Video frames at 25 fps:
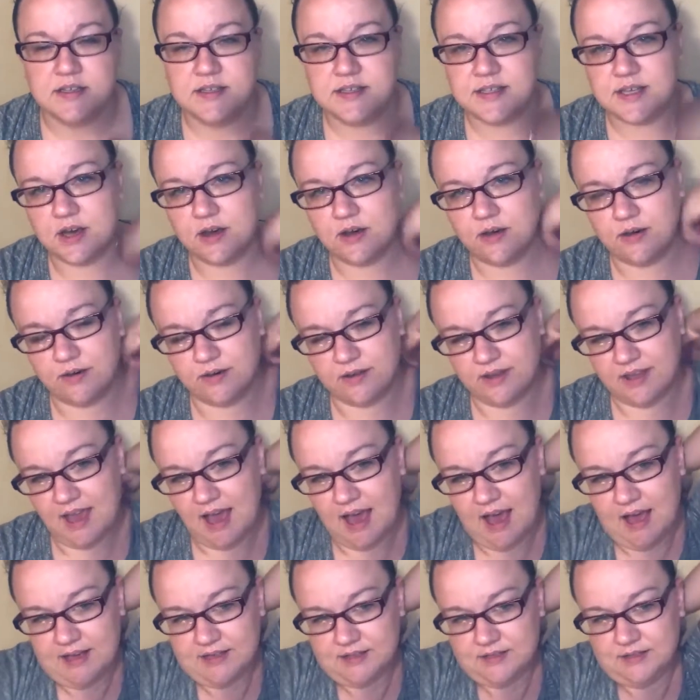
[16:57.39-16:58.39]
So
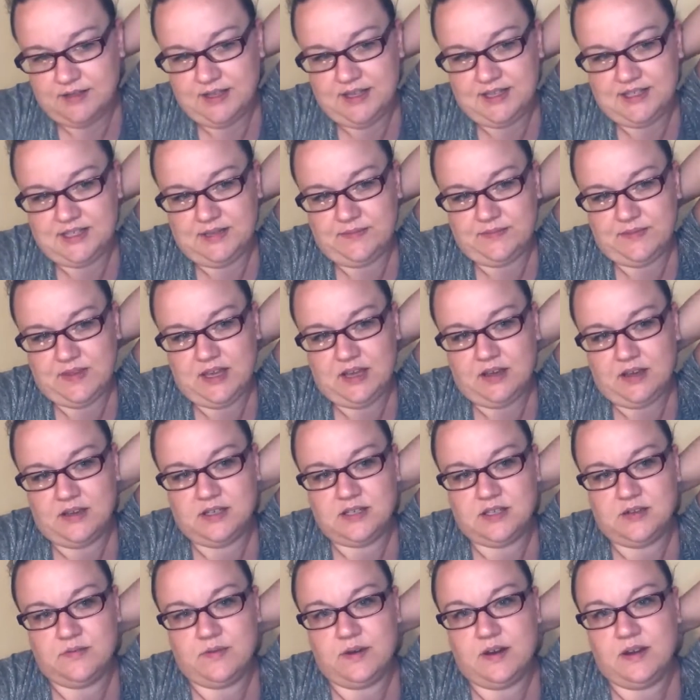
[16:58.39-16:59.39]
yeah, so that's something
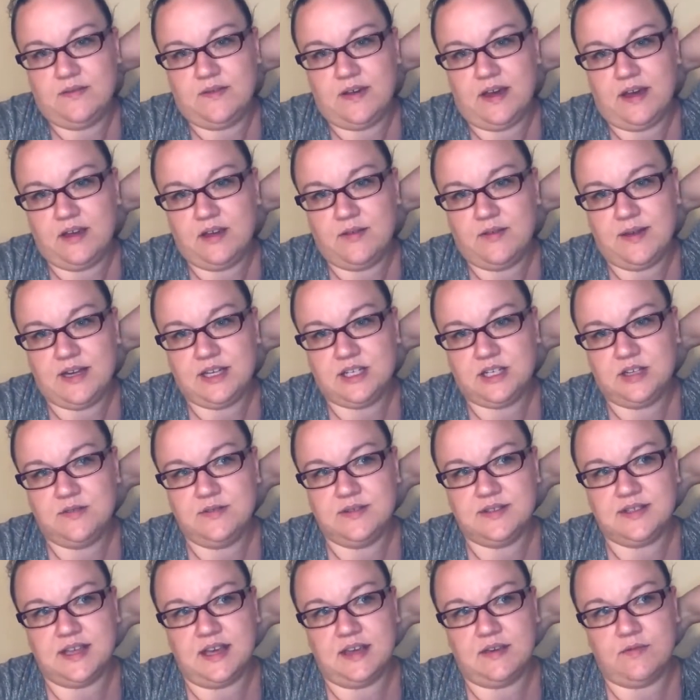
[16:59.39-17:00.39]
good to reevaluate too,
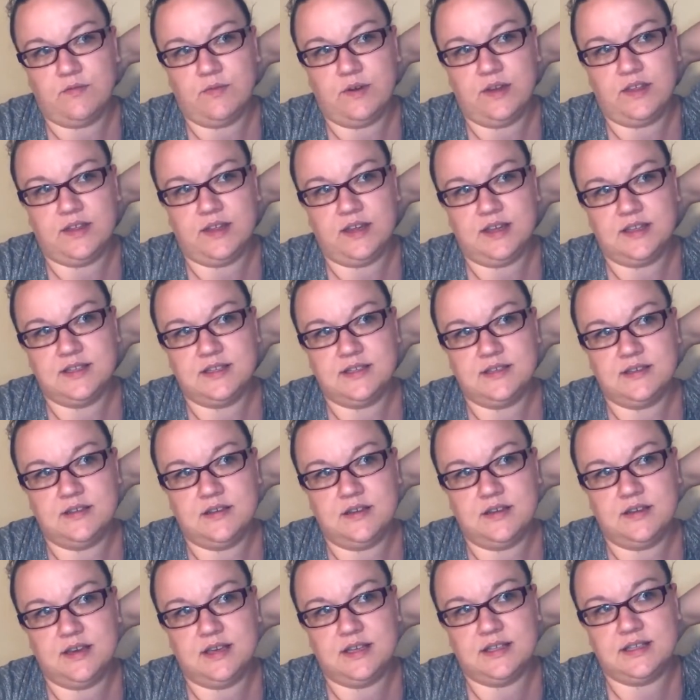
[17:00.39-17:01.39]
is like with us,
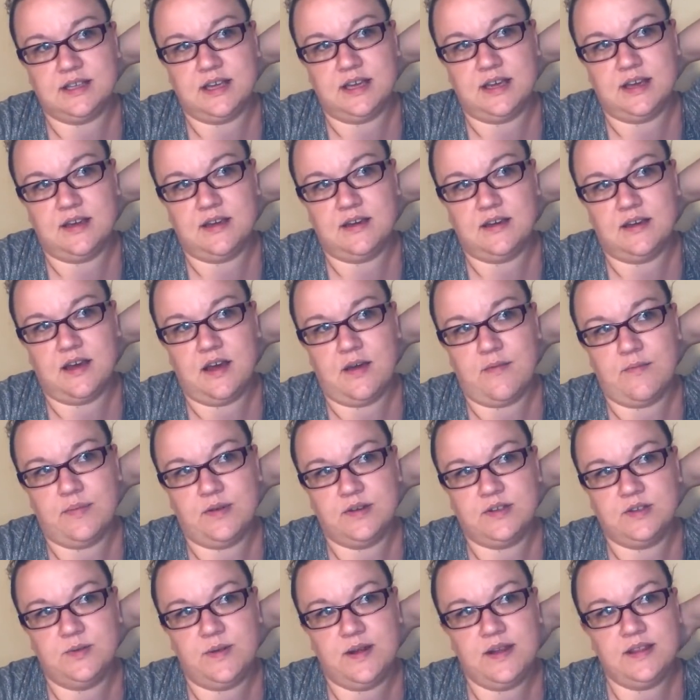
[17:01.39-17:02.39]
because
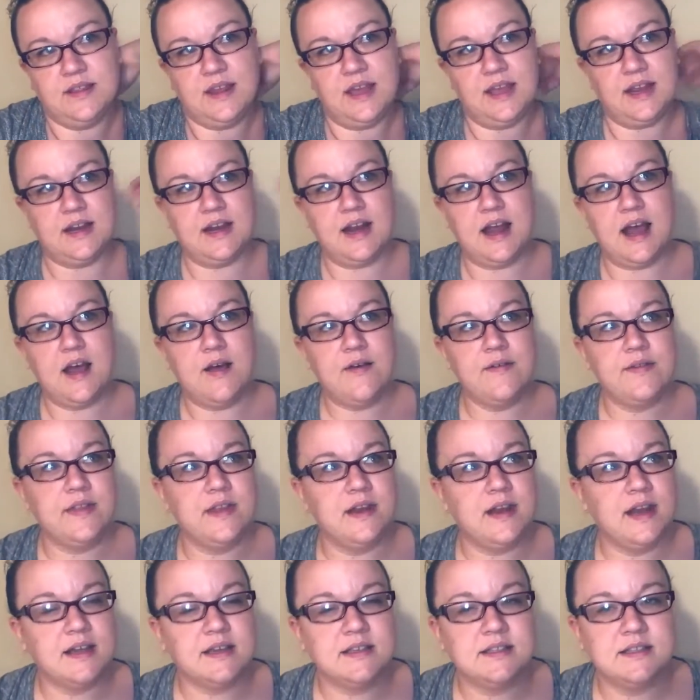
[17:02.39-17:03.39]
between like now and
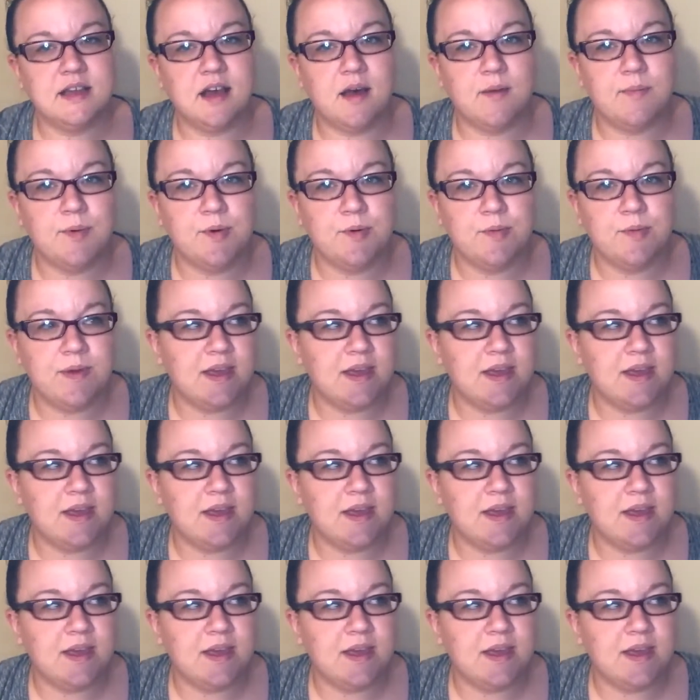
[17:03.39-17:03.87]
the next couple